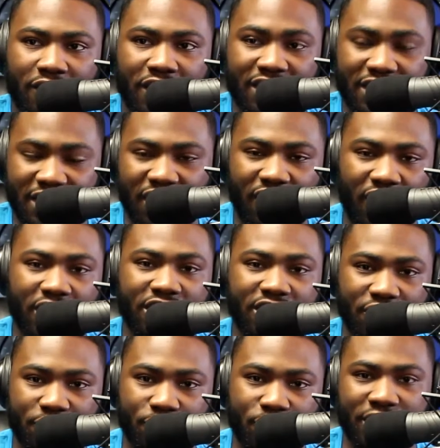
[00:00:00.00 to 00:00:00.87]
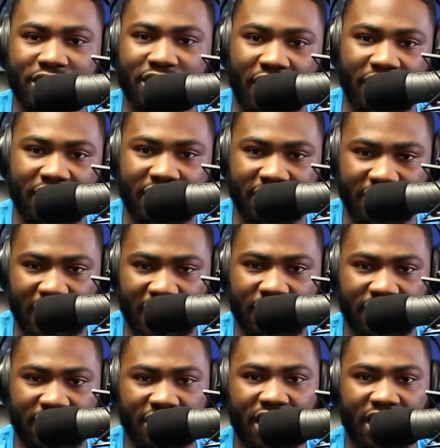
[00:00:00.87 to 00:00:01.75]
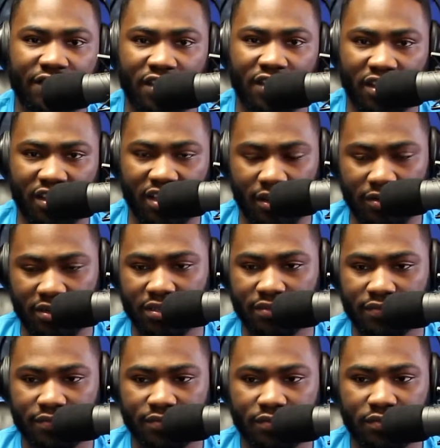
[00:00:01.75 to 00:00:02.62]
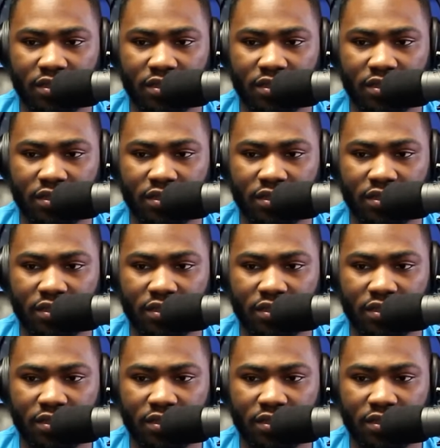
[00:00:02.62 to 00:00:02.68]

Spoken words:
the Seahawks should have re-signed the Jadeveon Clowney.